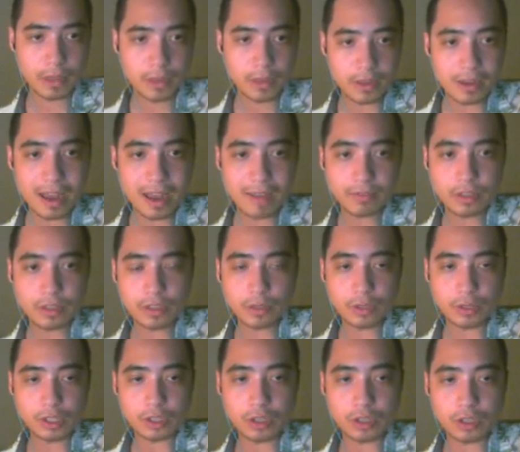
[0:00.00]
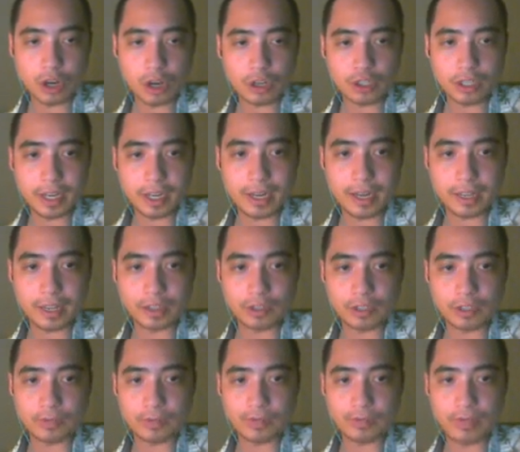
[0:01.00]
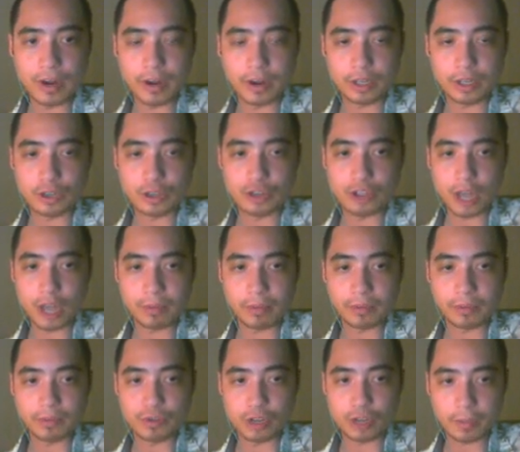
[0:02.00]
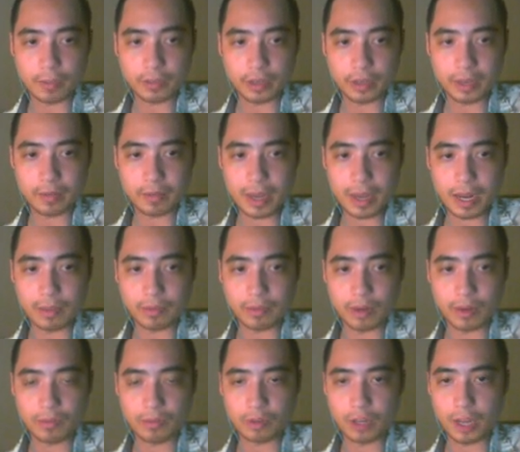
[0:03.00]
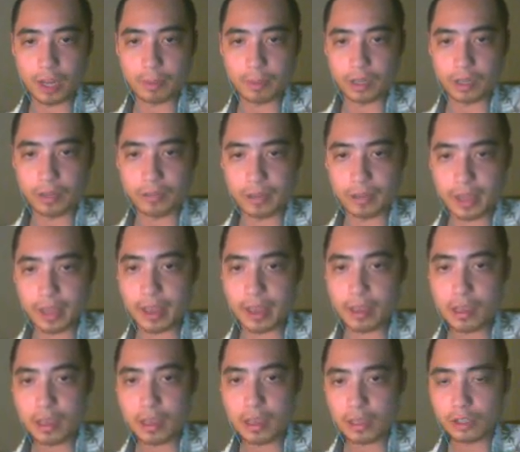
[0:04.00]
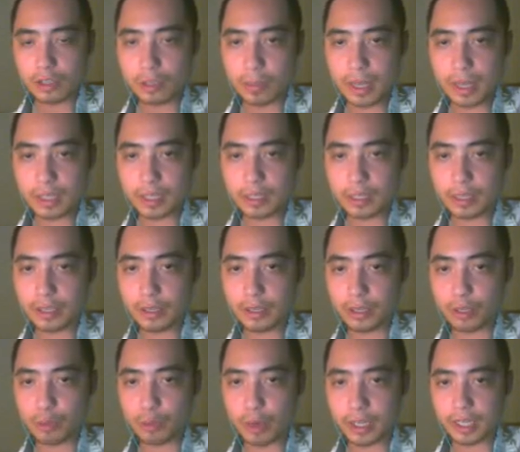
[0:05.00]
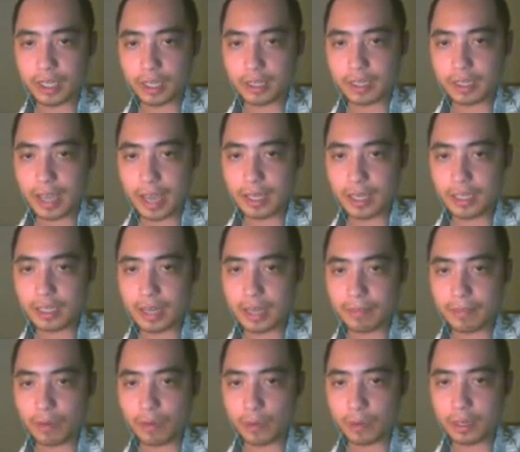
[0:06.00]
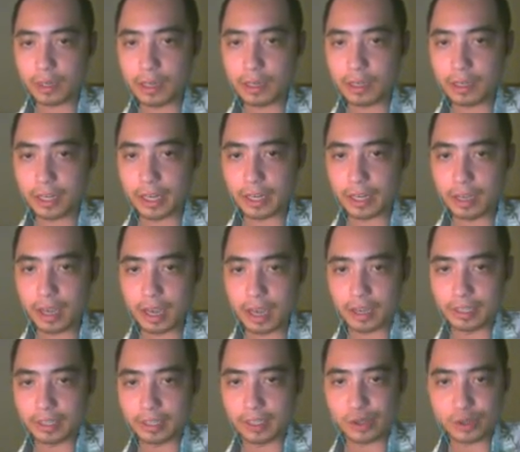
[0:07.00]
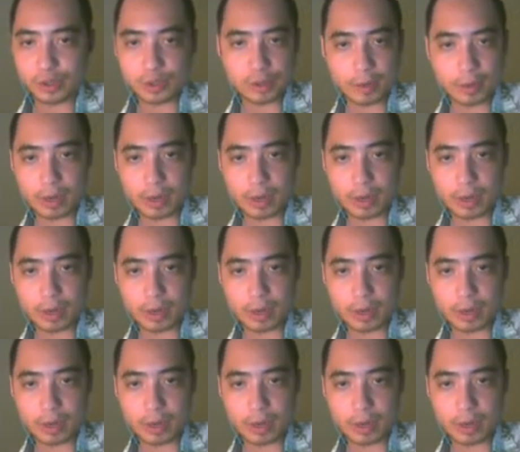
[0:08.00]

You have to do this charge glide at the very top of jump. You have about flopping up. Yeah. So basically, you want to take a tiny step forward, like kind of like this.